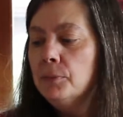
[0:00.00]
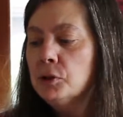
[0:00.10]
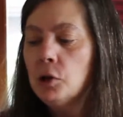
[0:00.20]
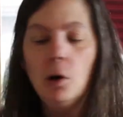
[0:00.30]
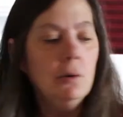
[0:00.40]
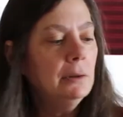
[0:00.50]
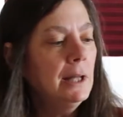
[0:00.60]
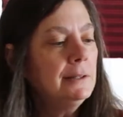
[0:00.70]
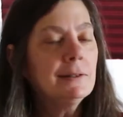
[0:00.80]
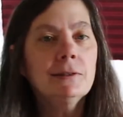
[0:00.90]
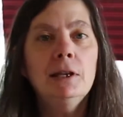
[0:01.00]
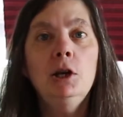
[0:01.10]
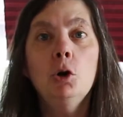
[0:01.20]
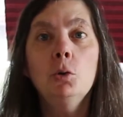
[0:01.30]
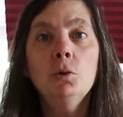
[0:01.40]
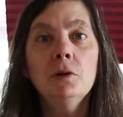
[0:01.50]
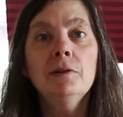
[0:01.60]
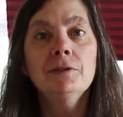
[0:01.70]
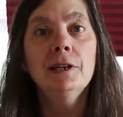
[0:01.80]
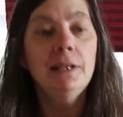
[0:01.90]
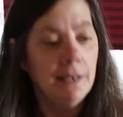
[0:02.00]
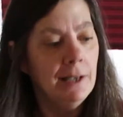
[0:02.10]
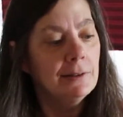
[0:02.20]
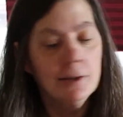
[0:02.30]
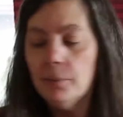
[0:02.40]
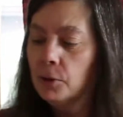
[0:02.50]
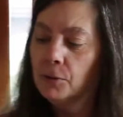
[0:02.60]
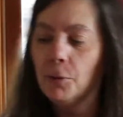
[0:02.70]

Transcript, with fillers: So let's see who lives in case number